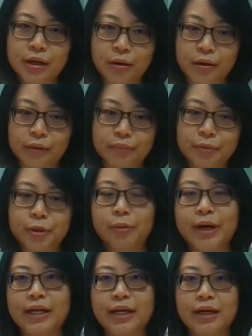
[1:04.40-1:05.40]
on
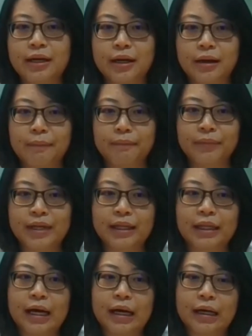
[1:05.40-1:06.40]
providing
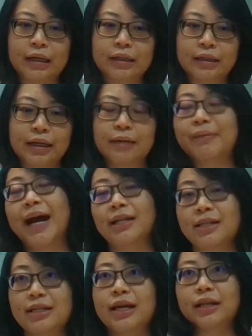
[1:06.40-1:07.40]

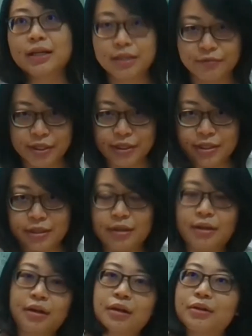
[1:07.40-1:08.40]
IT data services.
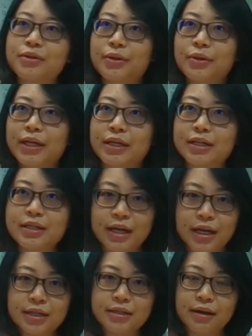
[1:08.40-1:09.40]
So in this
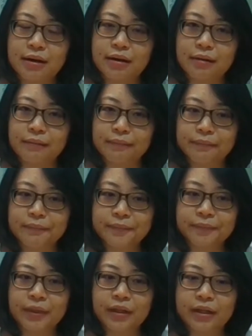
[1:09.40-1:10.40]
case,
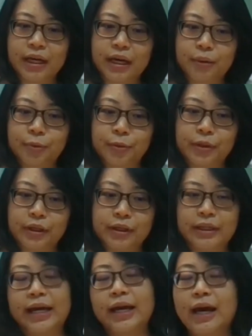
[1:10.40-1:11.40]

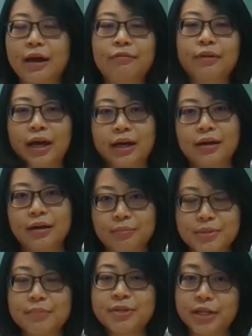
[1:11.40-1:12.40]
they have like
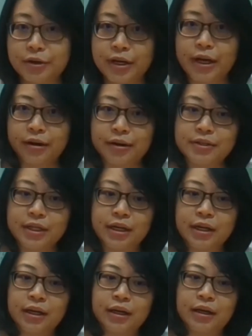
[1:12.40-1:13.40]
subsidiary LLC
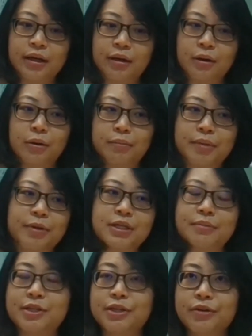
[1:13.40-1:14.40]
or maybe
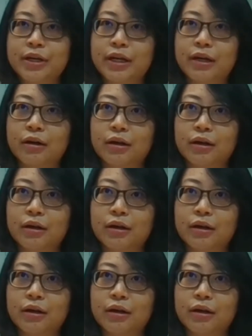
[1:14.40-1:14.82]
subsidiary